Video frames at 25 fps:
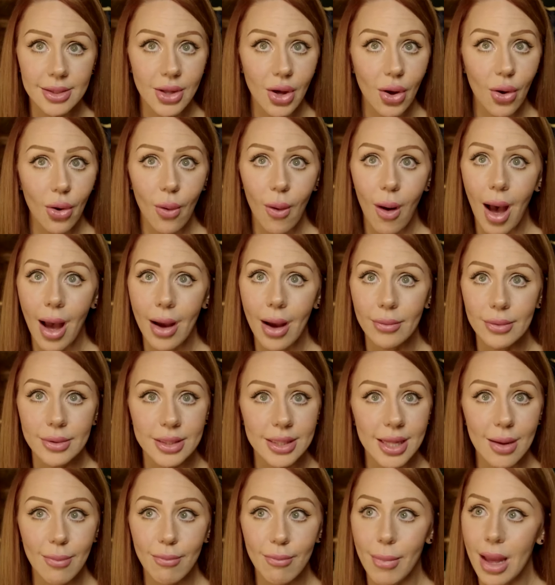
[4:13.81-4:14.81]
So I
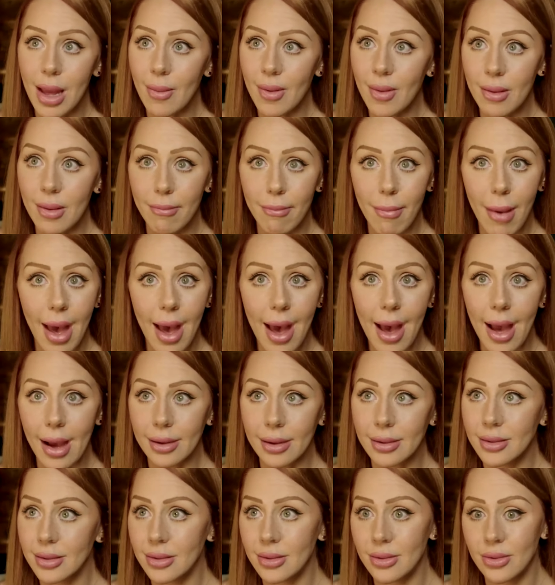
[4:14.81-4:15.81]
would say maybe
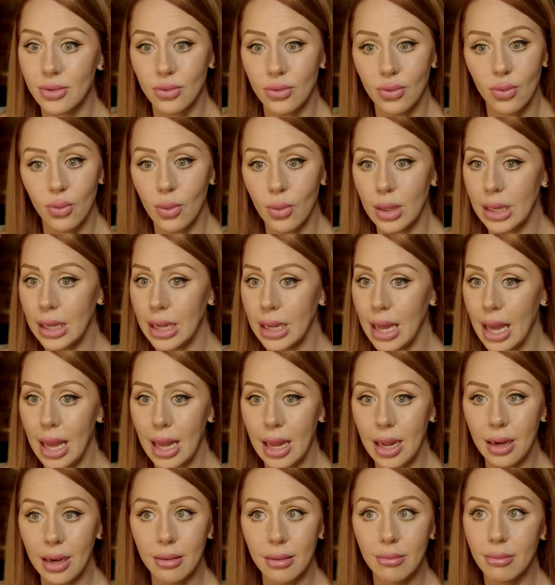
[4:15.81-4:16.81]
max
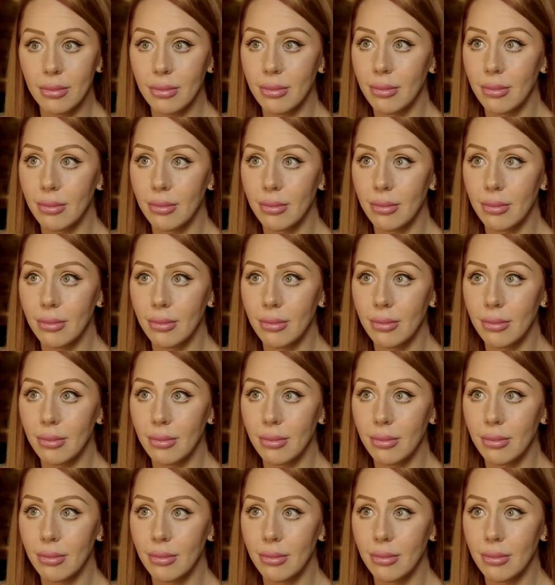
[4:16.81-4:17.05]
28,